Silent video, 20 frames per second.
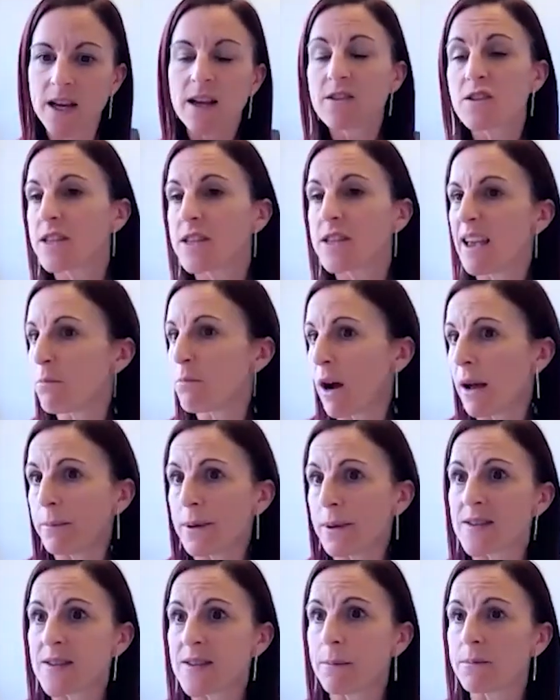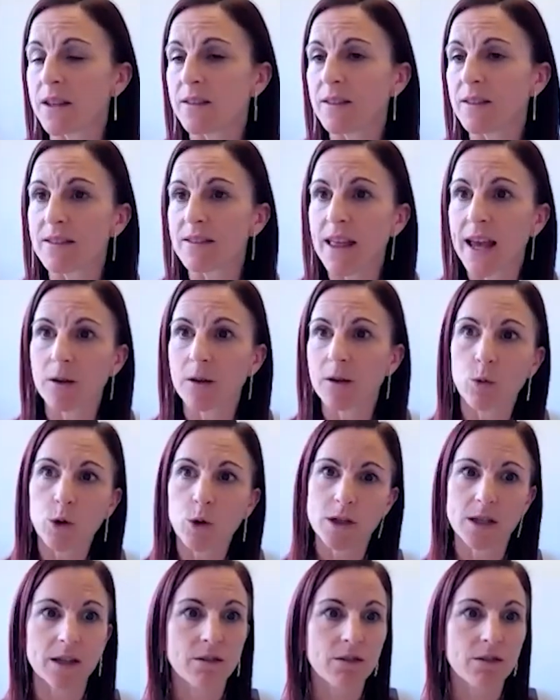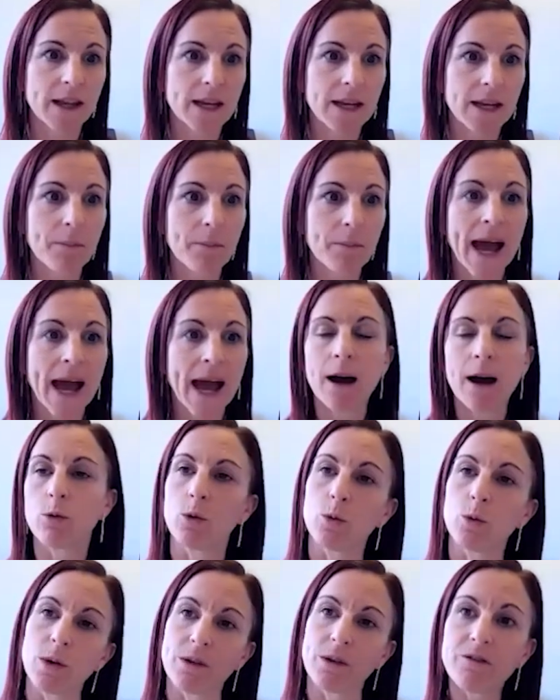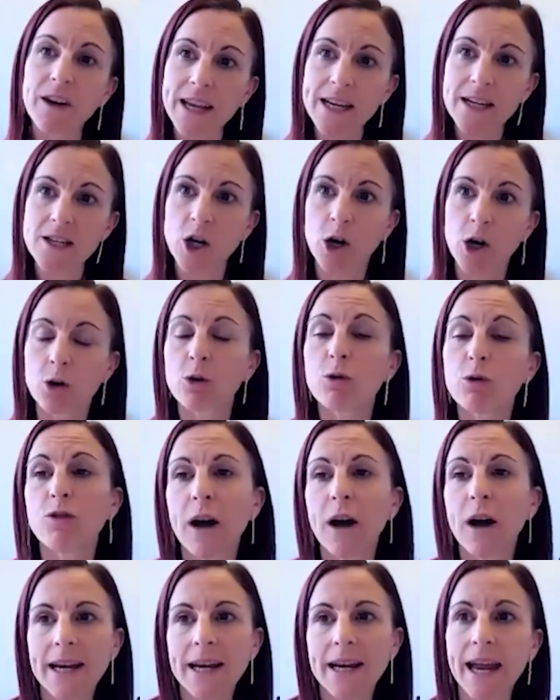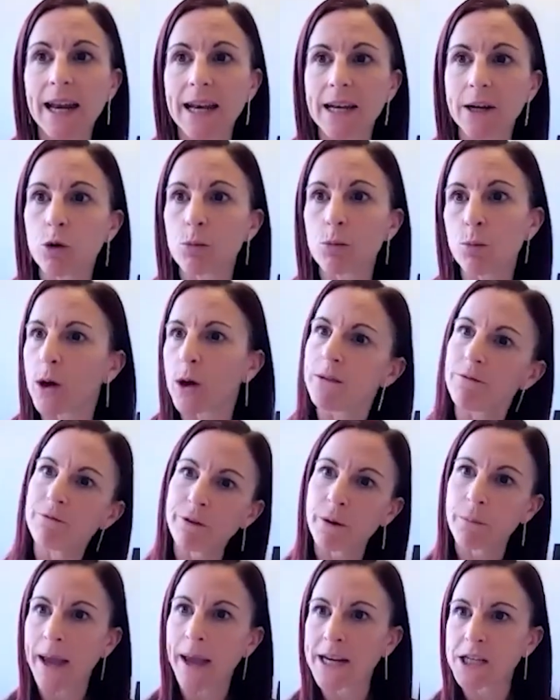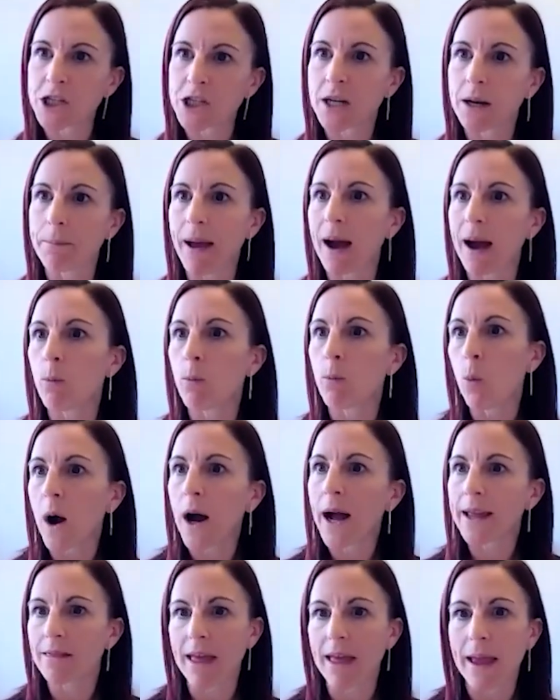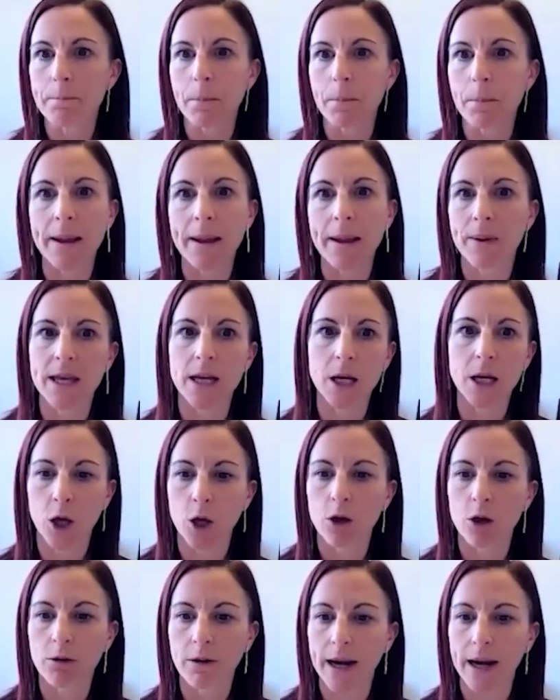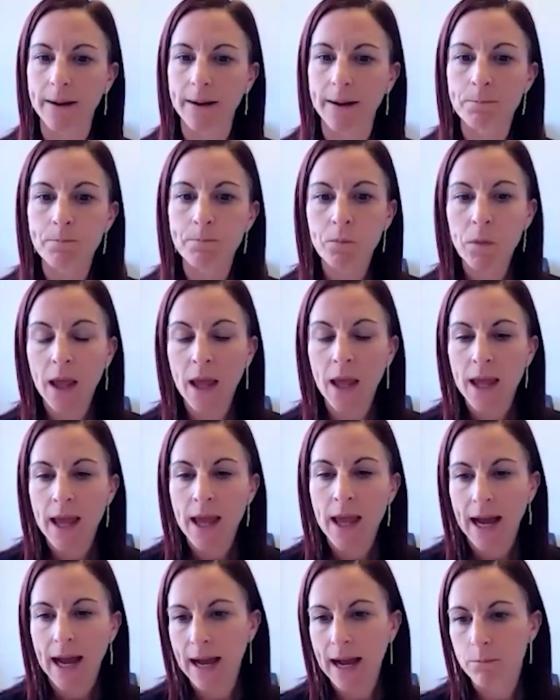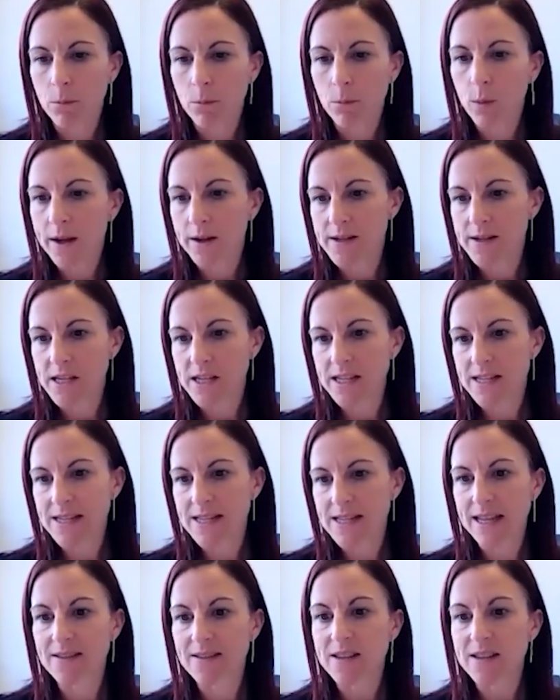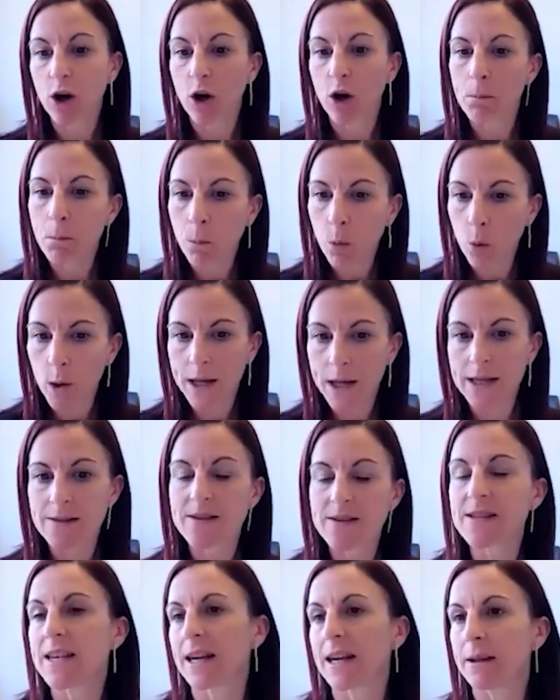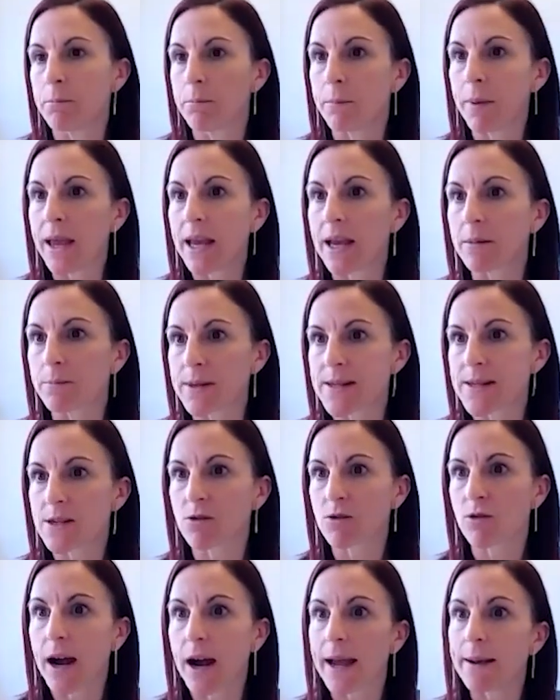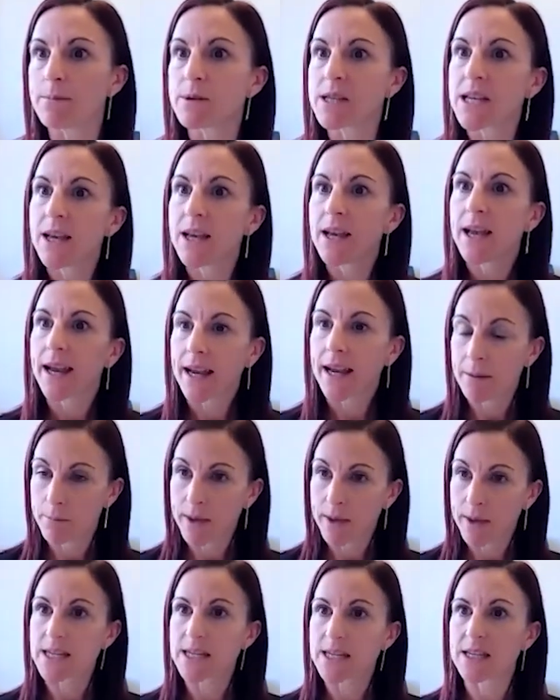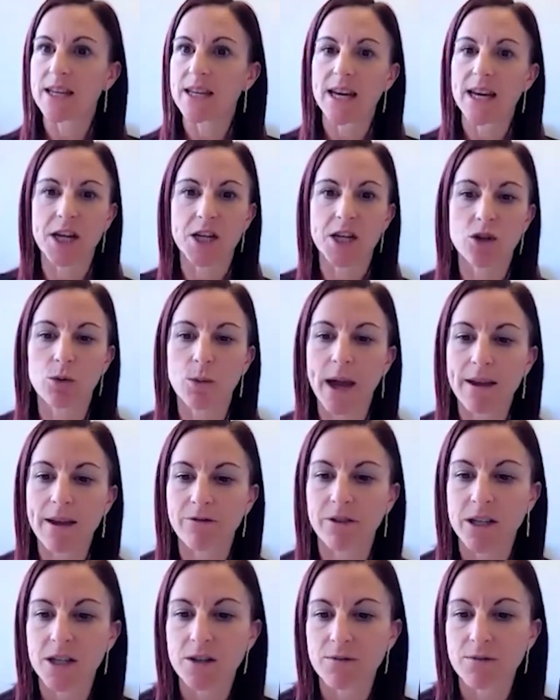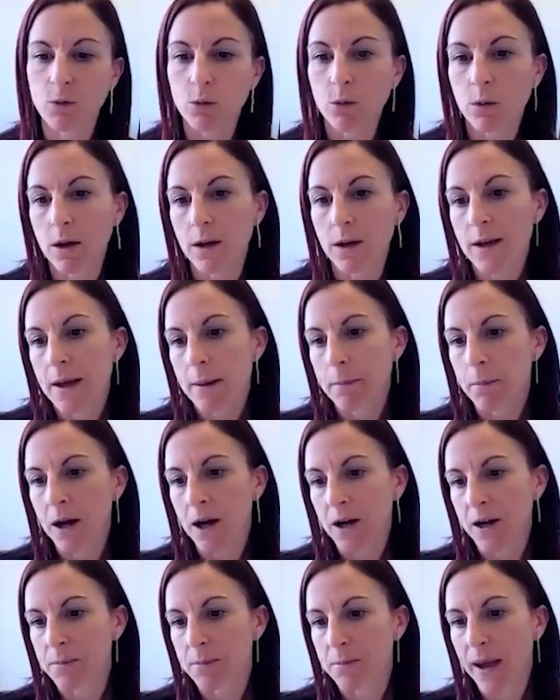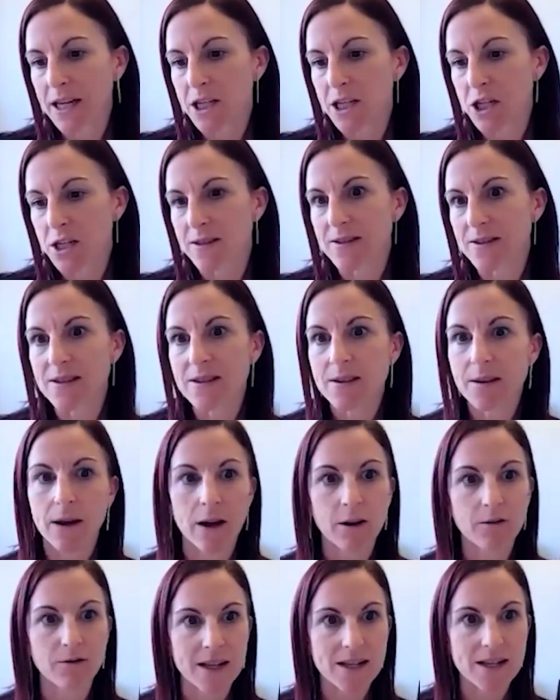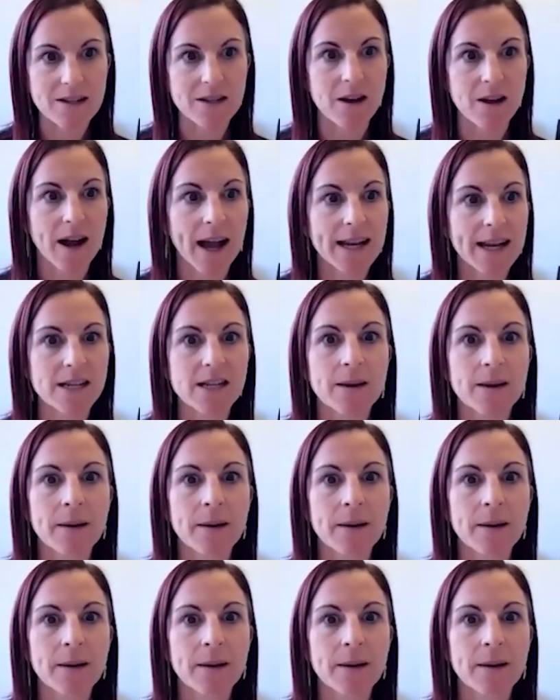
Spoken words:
So that might be something that they'd want to think about or reflect on, or find out a little more information about why that might be occurring. Whereas you can see there's a lot more insulin being prescribed compared to the national average for Māori patients on this side.